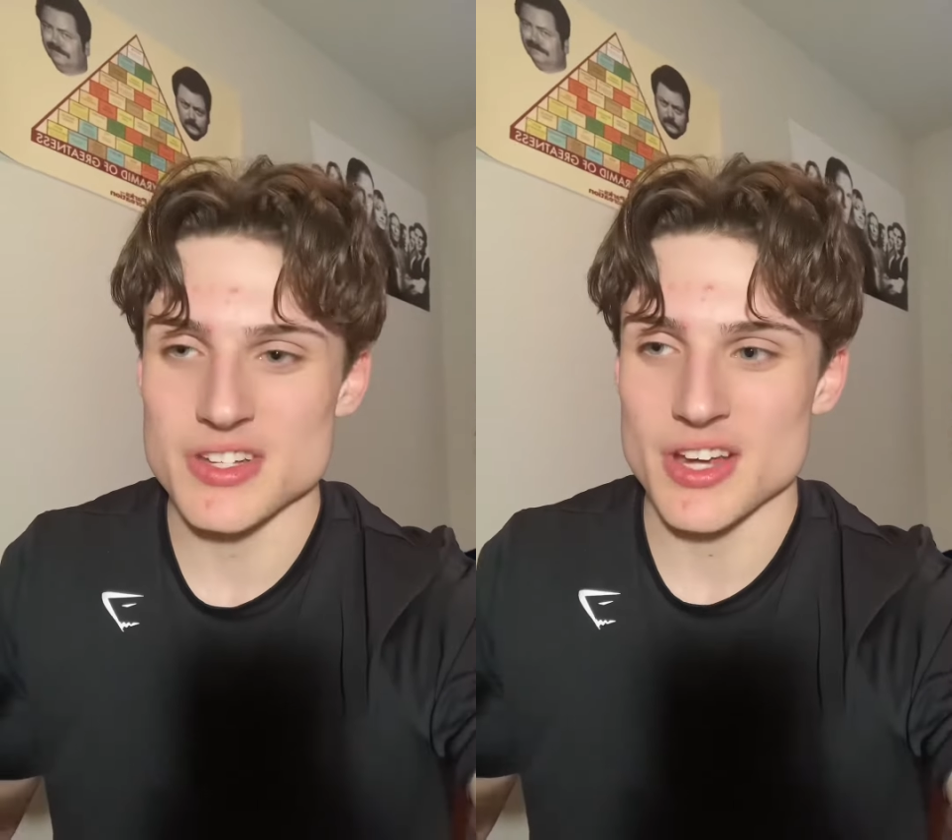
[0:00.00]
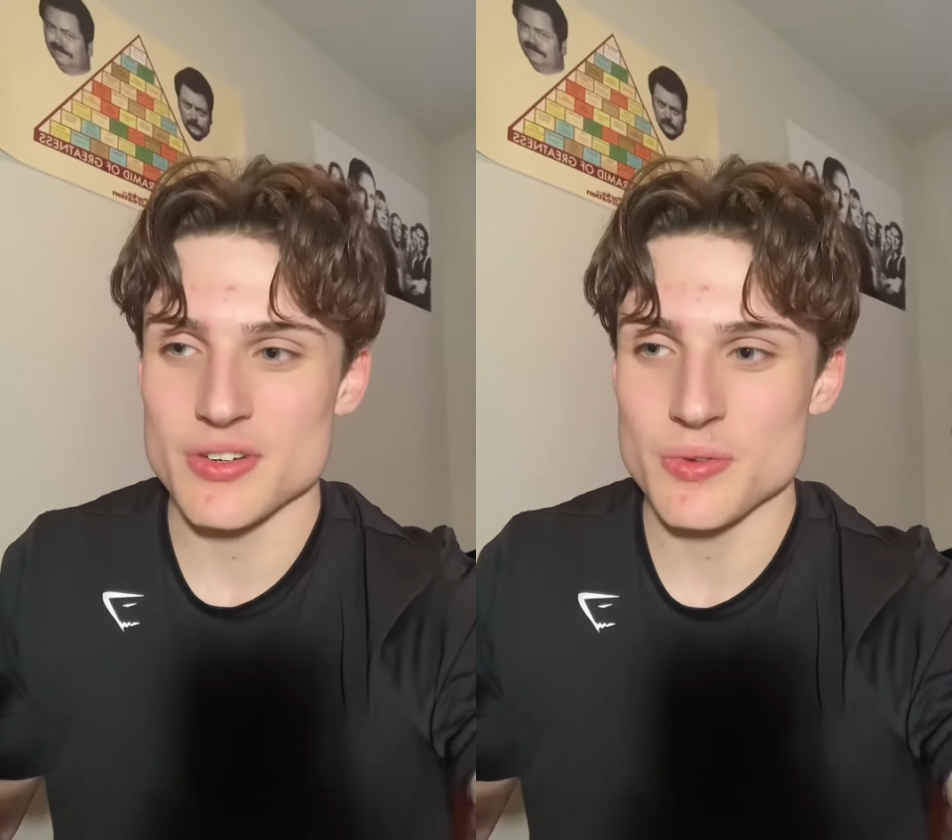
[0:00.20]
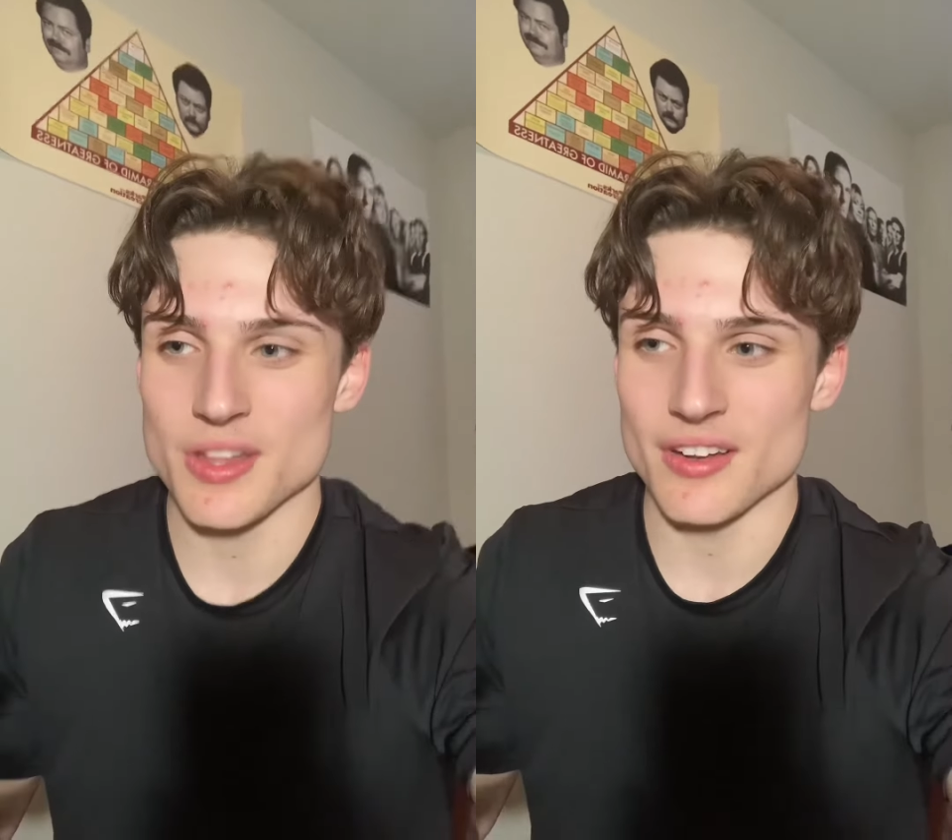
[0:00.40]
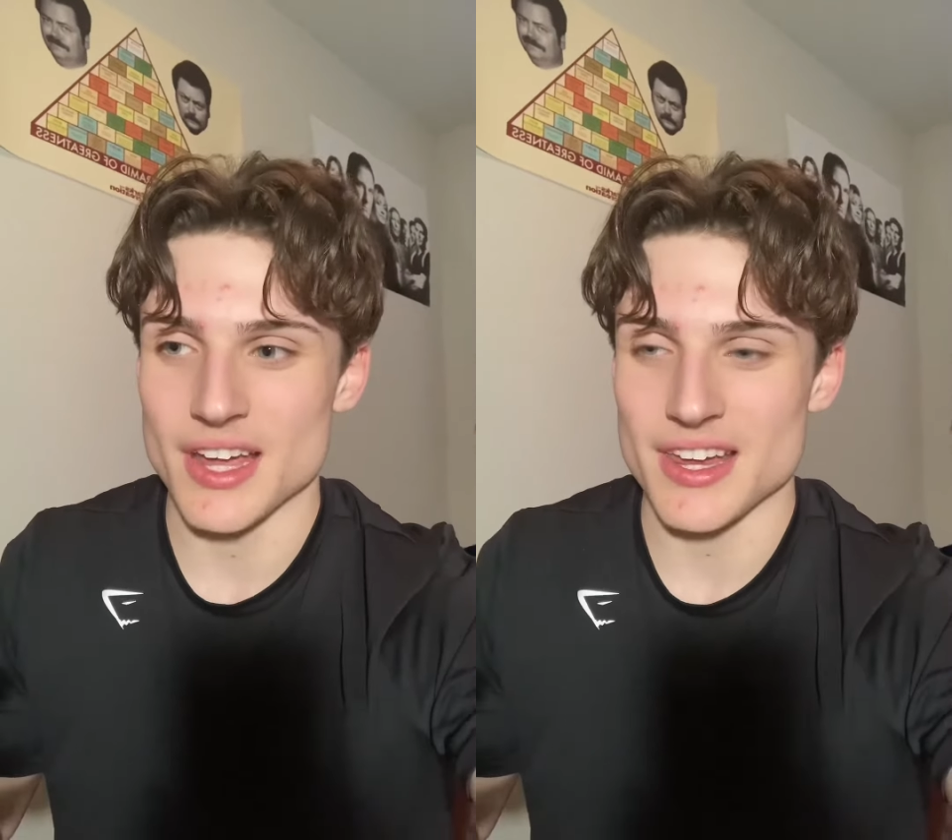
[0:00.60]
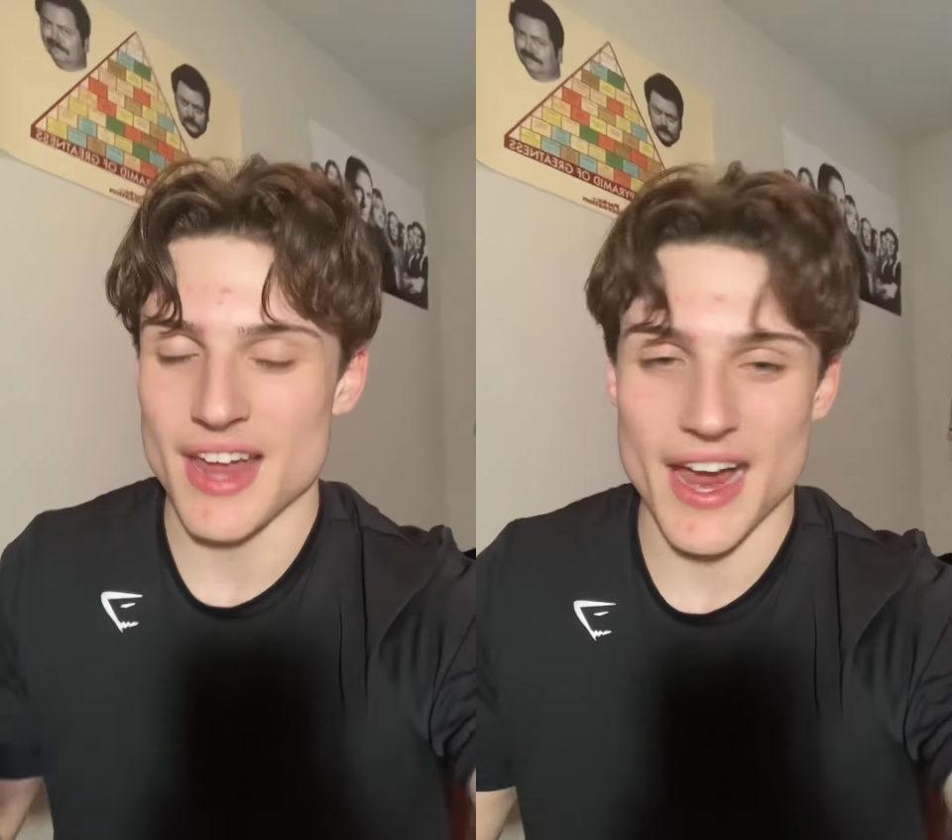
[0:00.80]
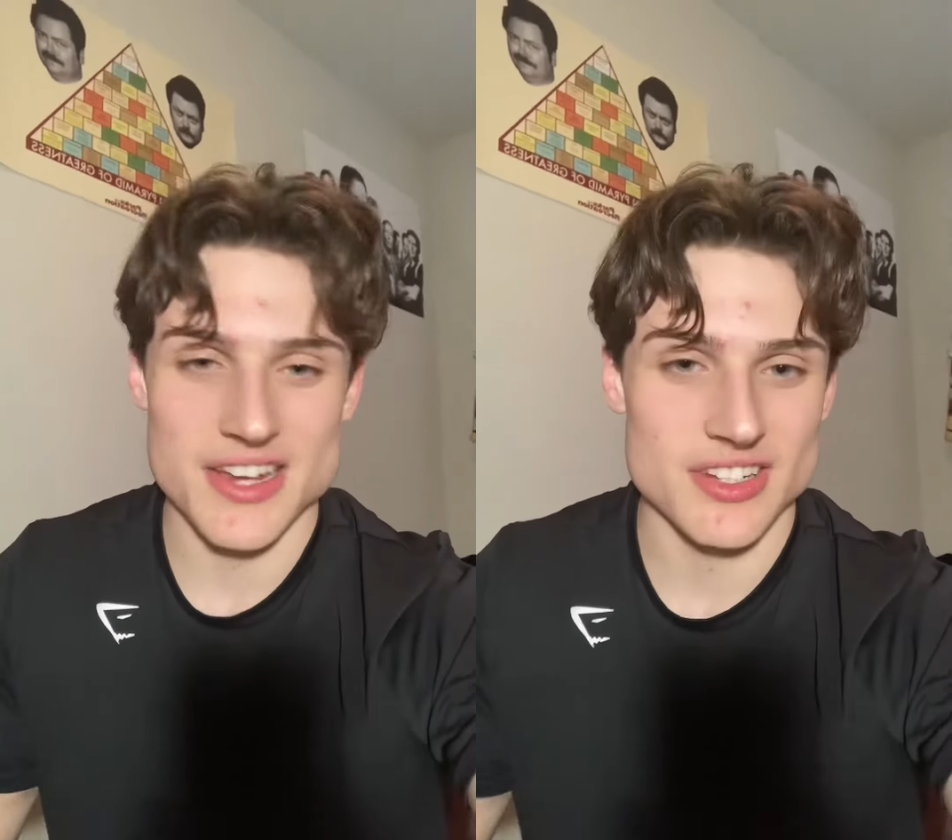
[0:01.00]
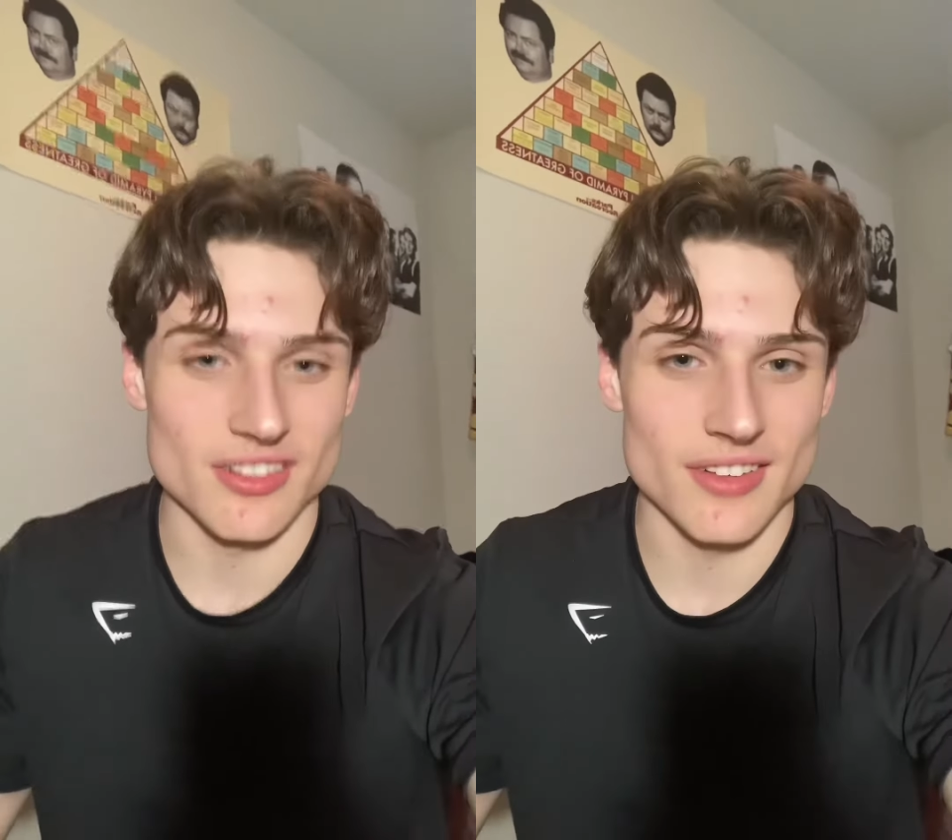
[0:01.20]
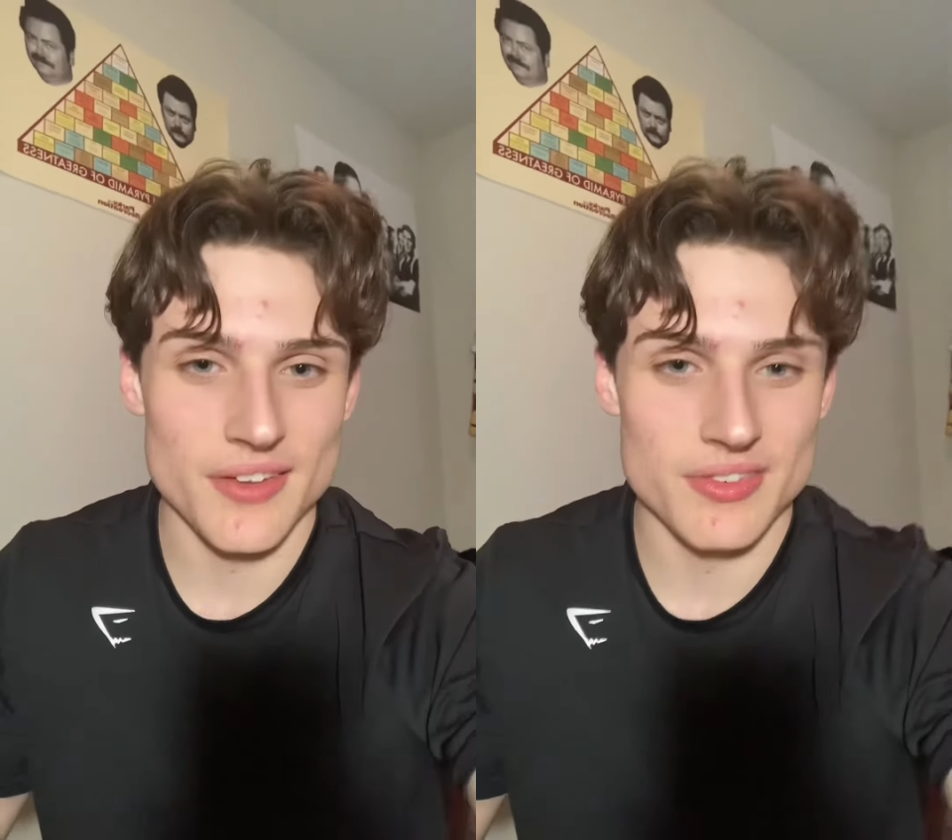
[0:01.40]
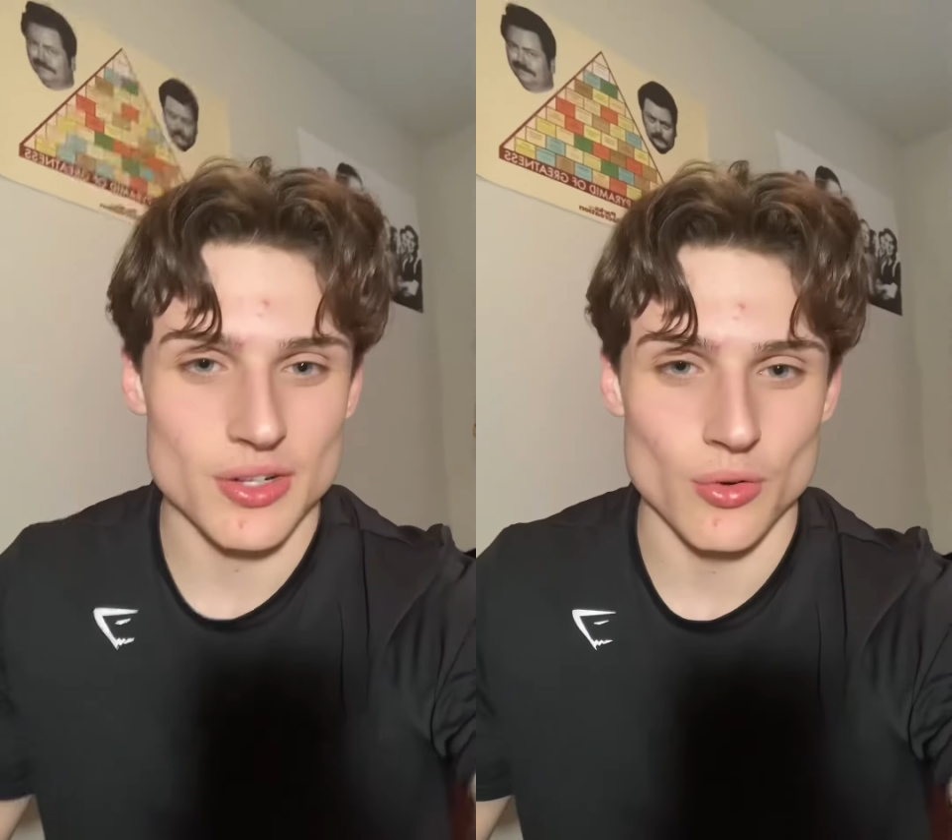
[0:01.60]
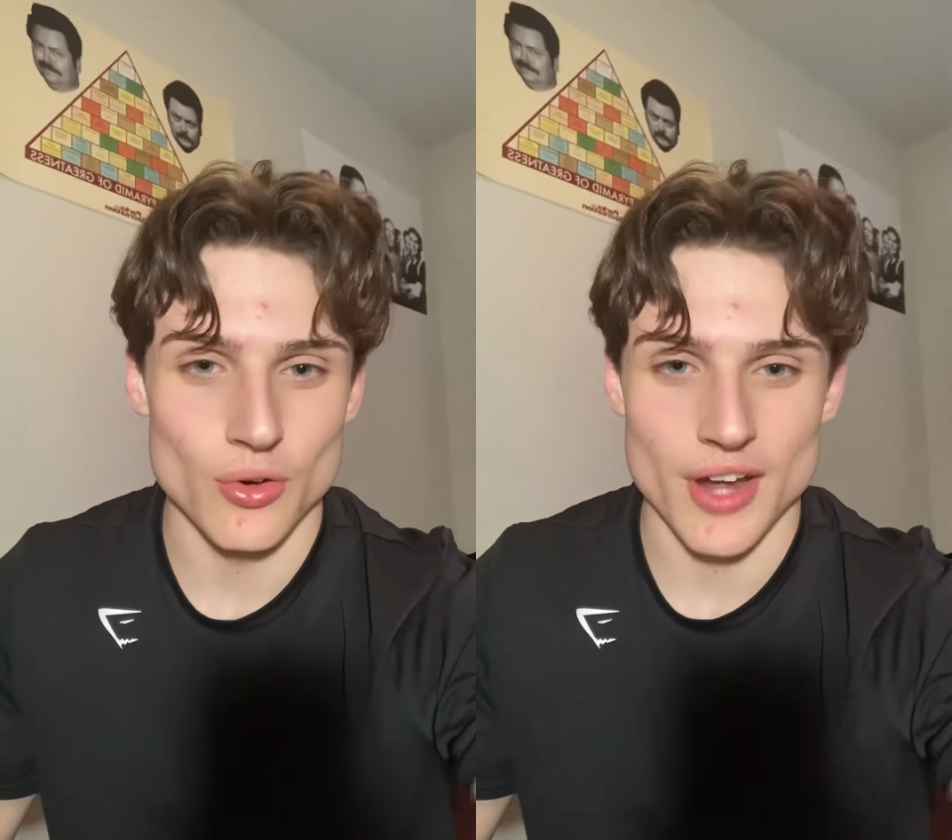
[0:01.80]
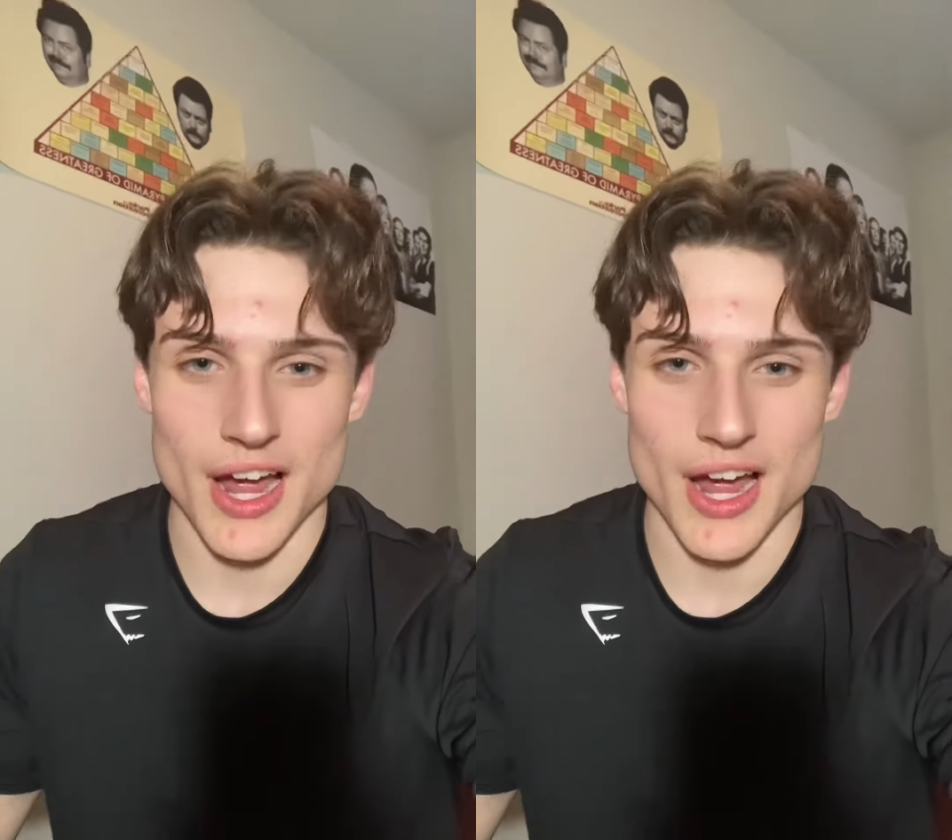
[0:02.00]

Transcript: I knew that like as an 11-year-old,